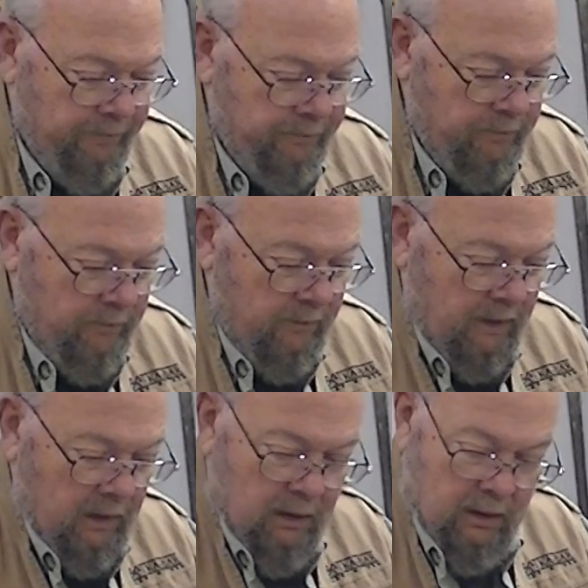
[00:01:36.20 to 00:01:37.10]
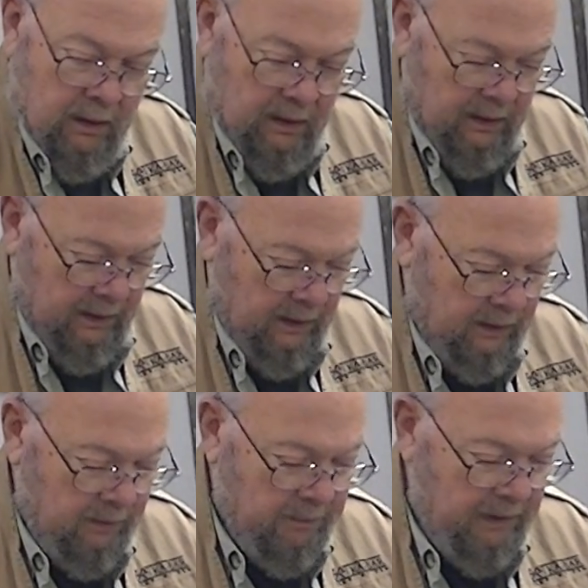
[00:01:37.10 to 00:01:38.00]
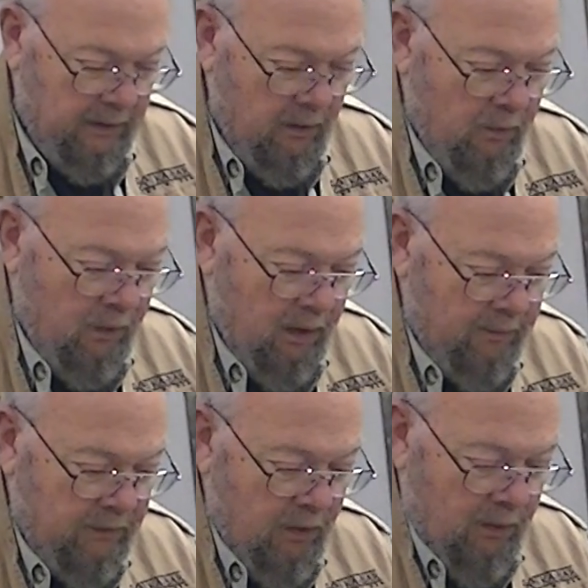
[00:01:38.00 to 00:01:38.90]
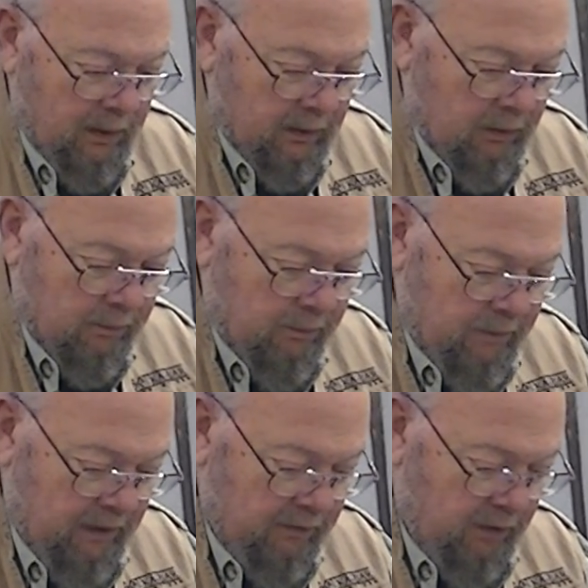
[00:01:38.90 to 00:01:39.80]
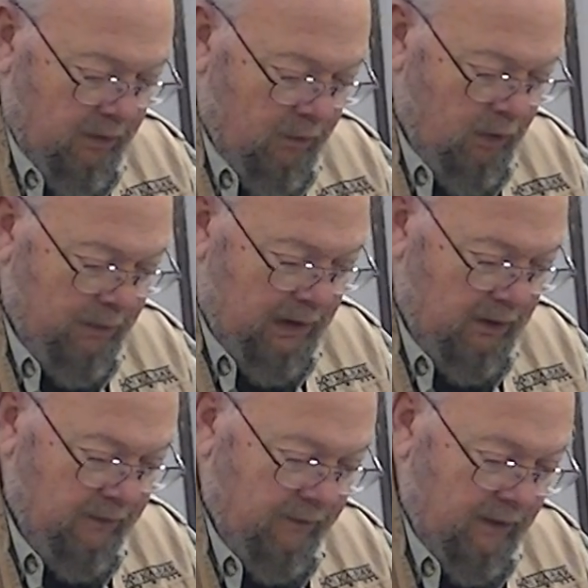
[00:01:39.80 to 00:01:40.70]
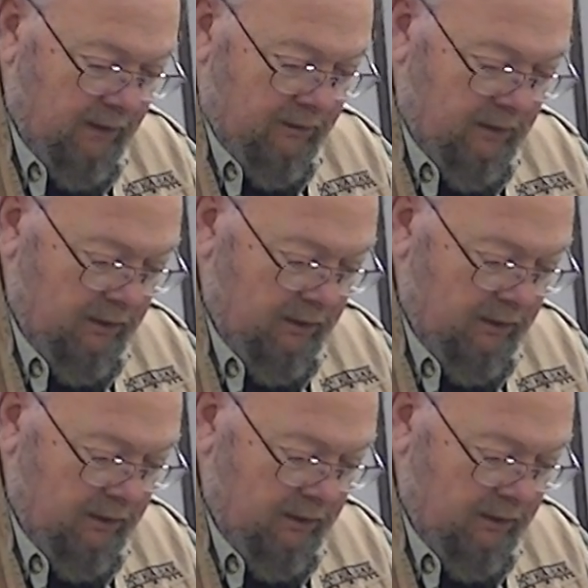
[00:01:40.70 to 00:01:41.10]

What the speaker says: And depending on where I'm going, there may very well be other things in